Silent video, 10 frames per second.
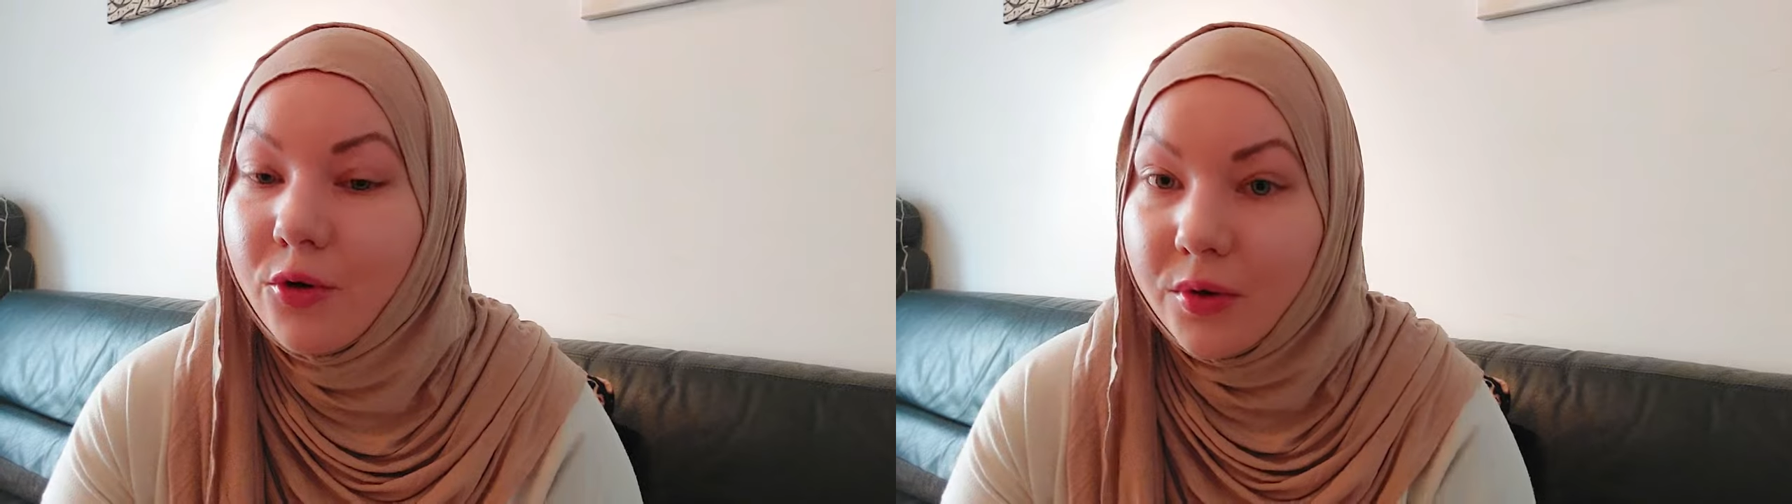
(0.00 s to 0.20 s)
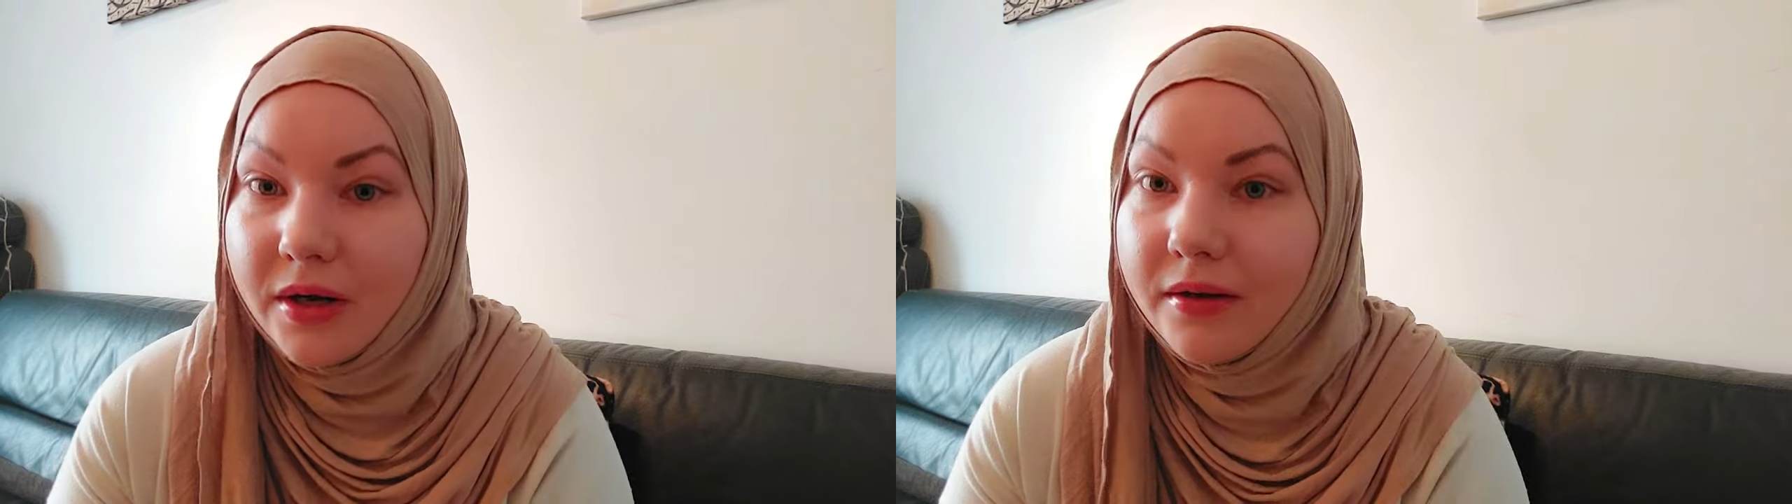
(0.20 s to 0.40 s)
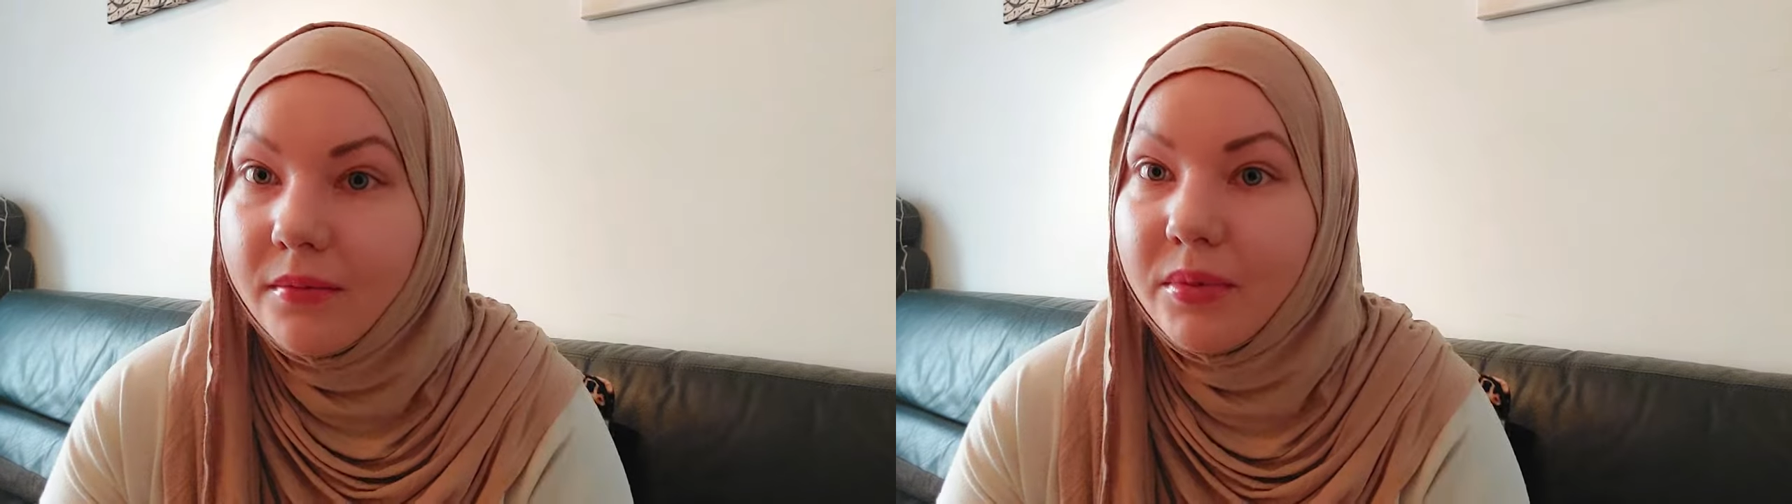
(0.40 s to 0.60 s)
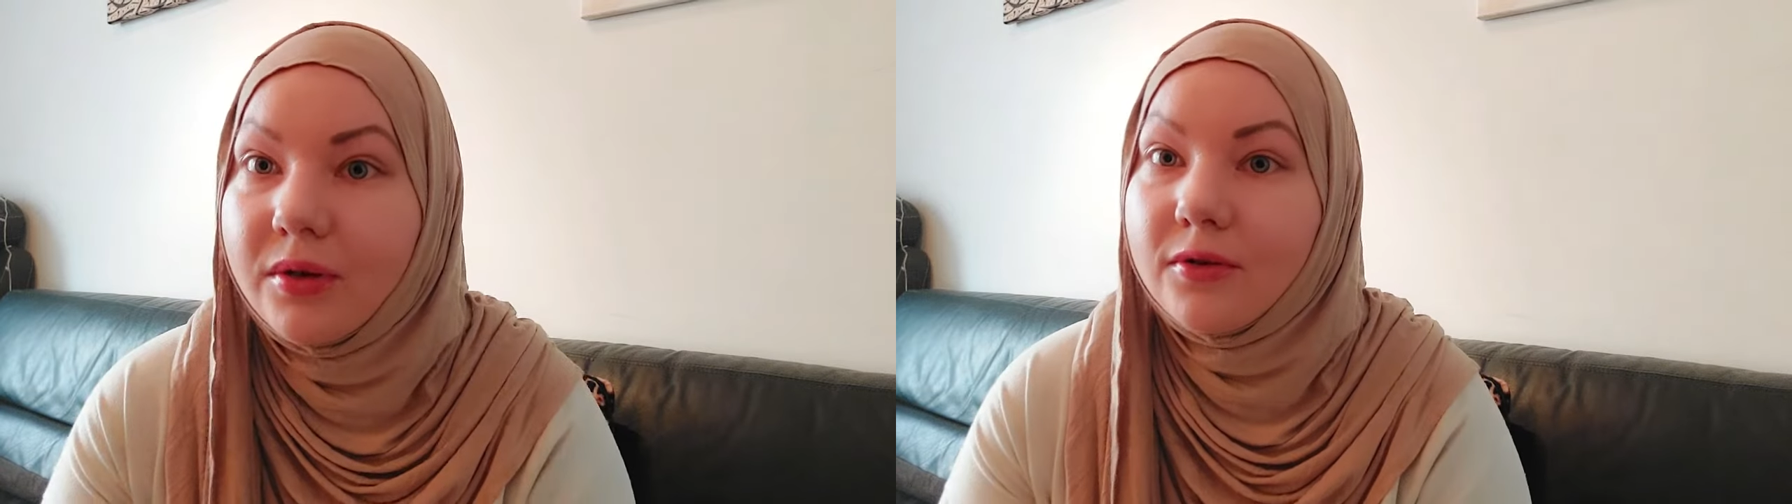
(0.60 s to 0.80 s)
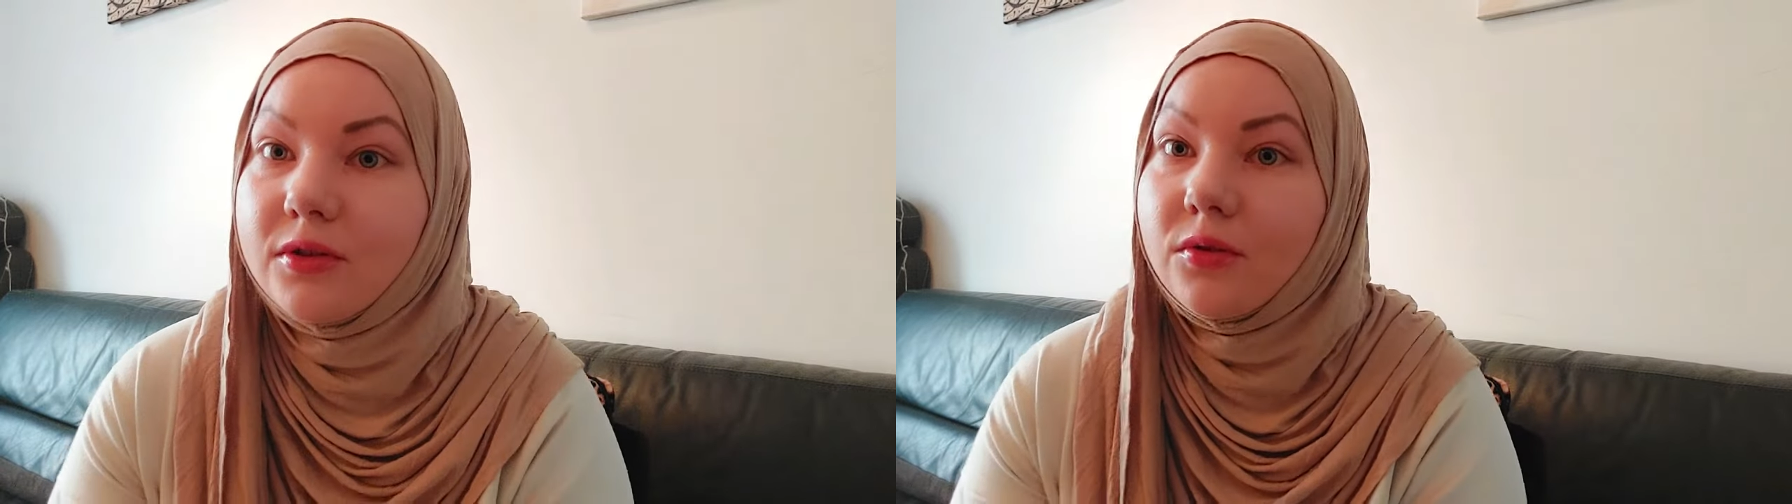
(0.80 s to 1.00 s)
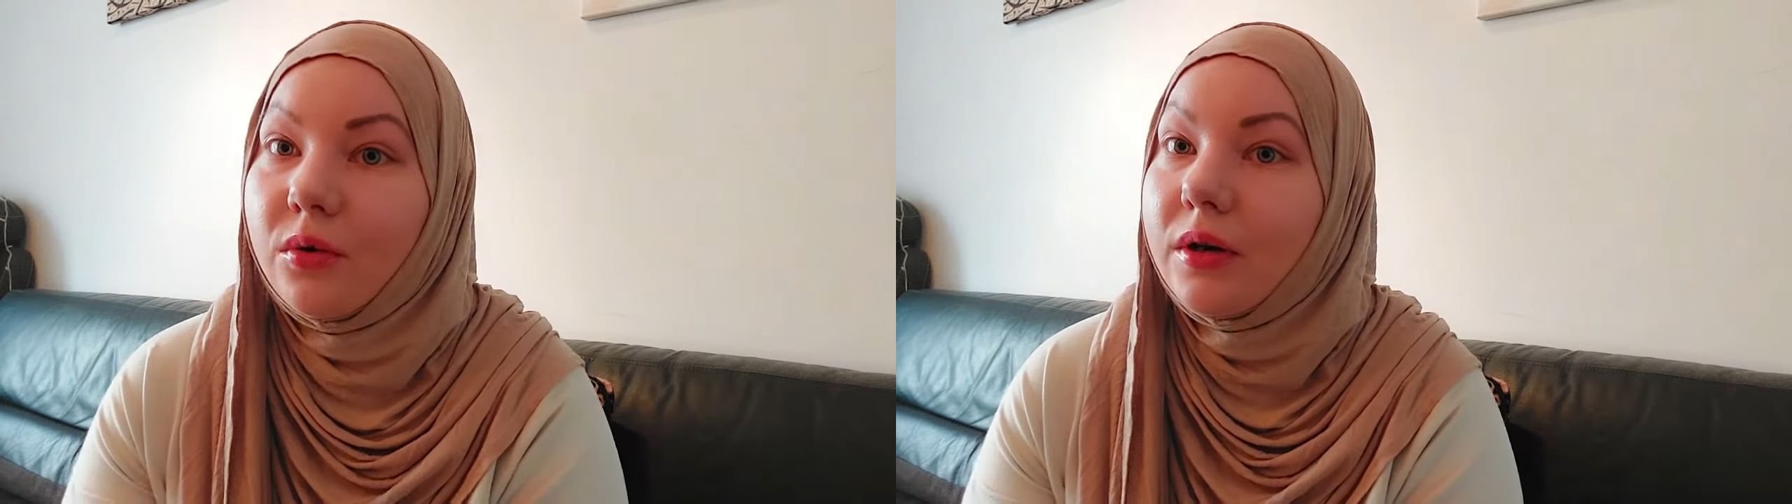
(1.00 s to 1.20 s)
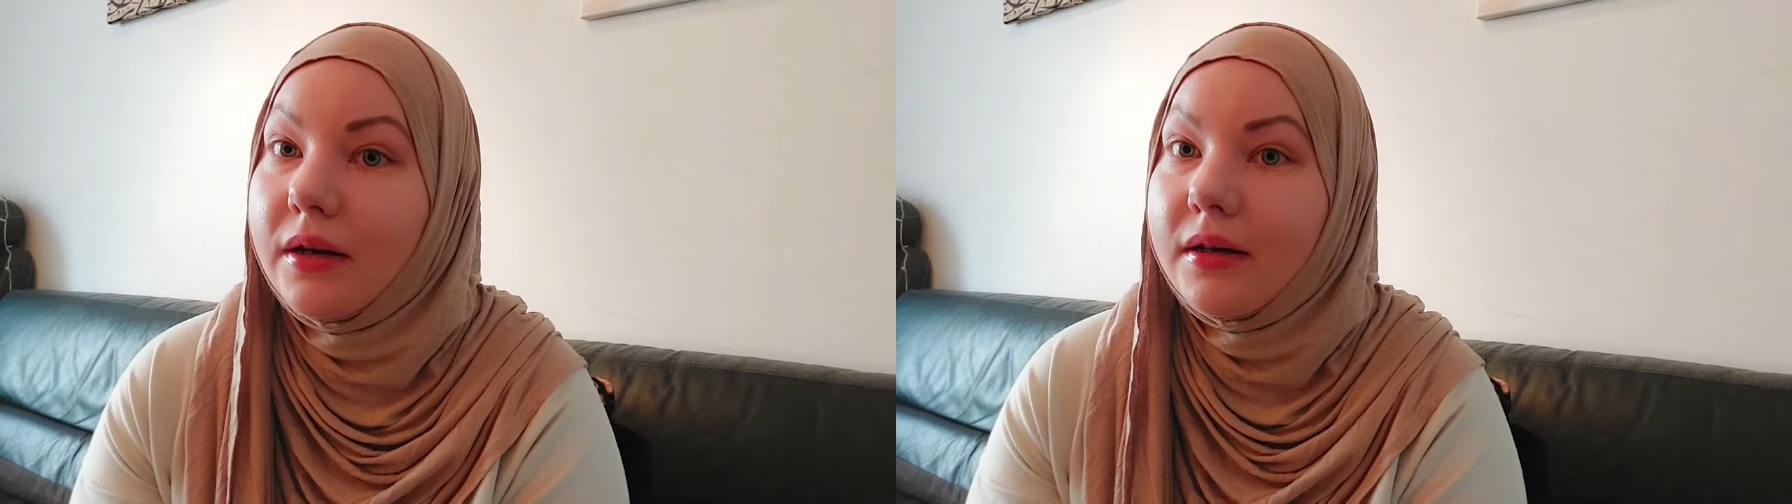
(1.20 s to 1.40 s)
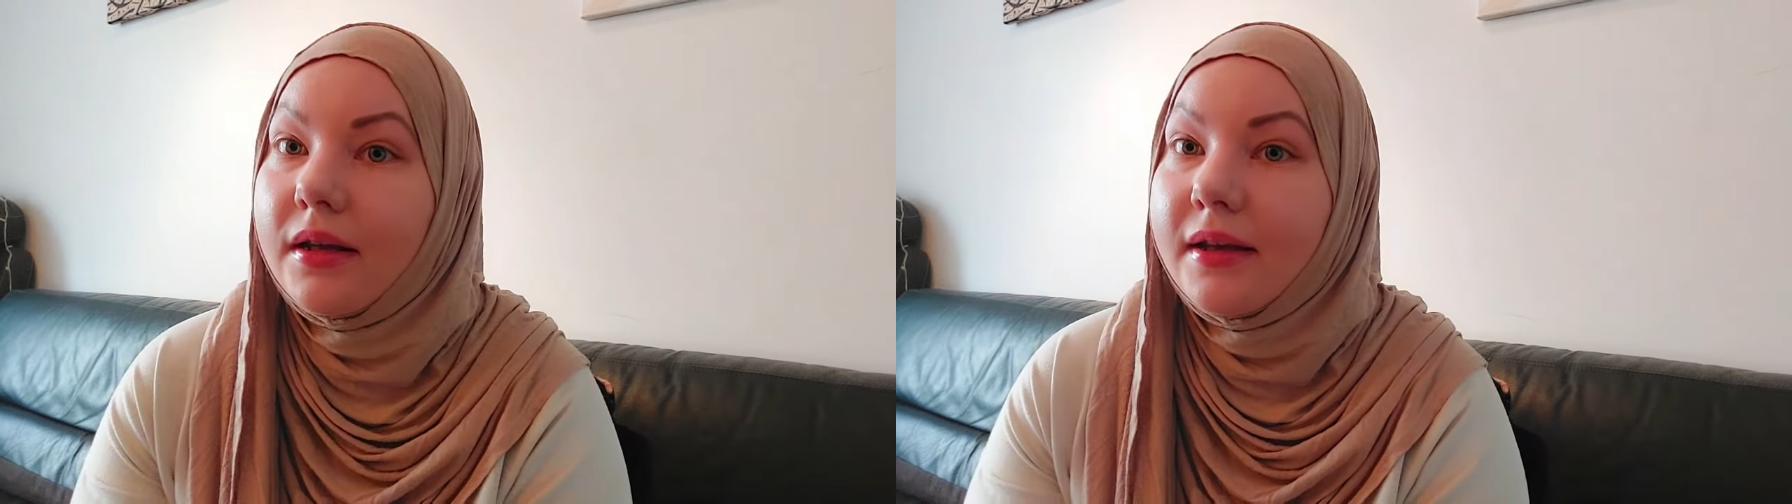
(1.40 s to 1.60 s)
Quran because
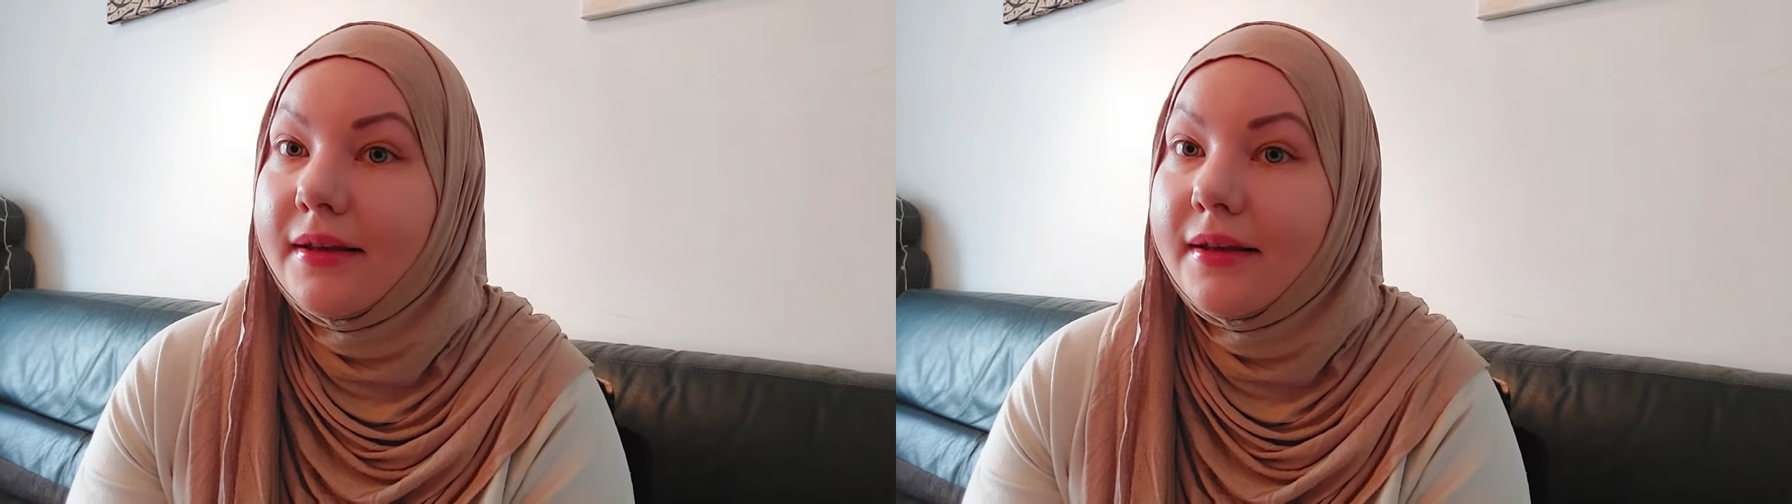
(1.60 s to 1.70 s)
Quran